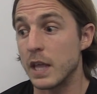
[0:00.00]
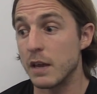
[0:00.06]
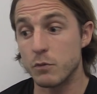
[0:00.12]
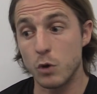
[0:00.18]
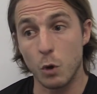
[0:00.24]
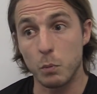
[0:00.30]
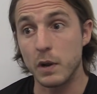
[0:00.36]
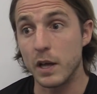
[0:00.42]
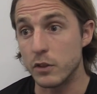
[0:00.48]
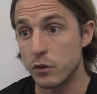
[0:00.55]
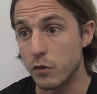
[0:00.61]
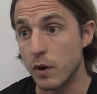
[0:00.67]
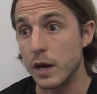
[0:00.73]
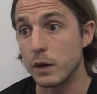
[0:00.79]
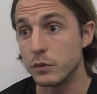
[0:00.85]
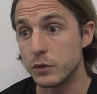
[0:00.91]
They've got to play the
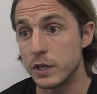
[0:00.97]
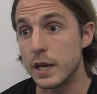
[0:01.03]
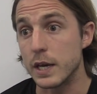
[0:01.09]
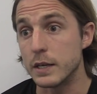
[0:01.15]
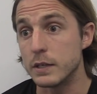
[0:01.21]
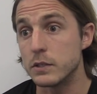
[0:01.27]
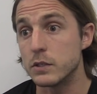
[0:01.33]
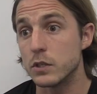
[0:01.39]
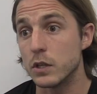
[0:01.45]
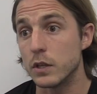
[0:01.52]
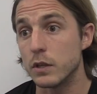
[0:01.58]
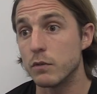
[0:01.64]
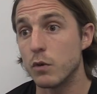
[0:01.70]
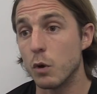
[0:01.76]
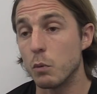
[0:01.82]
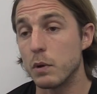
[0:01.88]
ground, so they've
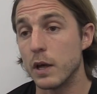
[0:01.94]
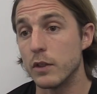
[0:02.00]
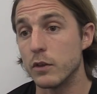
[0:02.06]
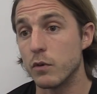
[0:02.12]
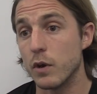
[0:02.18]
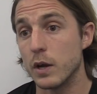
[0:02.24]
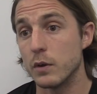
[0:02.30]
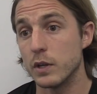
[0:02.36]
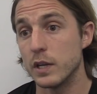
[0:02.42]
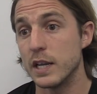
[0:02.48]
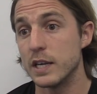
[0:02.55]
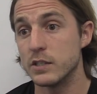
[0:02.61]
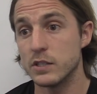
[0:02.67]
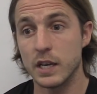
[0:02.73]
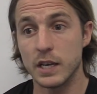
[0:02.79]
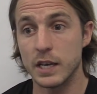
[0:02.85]
got to play the ground
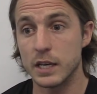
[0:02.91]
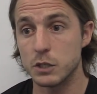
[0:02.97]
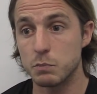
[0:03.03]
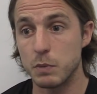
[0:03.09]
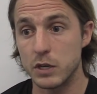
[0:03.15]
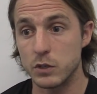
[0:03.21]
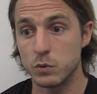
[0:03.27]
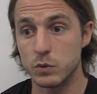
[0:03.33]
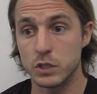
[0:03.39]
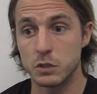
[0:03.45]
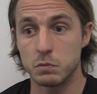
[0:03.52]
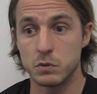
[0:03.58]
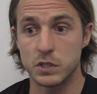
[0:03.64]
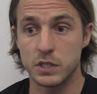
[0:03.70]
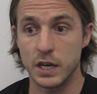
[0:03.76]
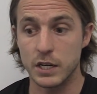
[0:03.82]
unless they get special
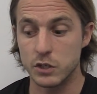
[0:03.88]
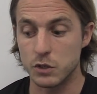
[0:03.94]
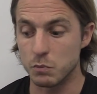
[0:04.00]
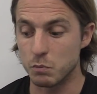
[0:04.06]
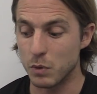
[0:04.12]
dispensation.